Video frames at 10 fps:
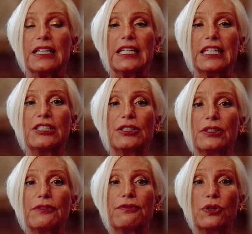into
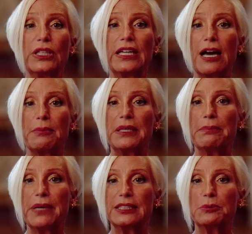fully copy and
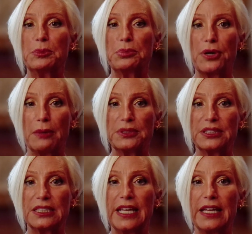pasteable prompts
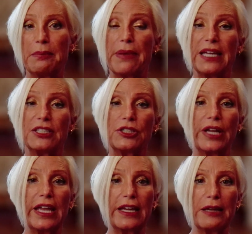to take back to your
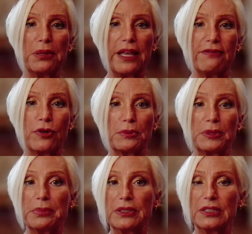AI platform to
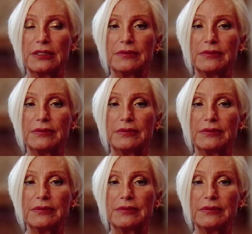build.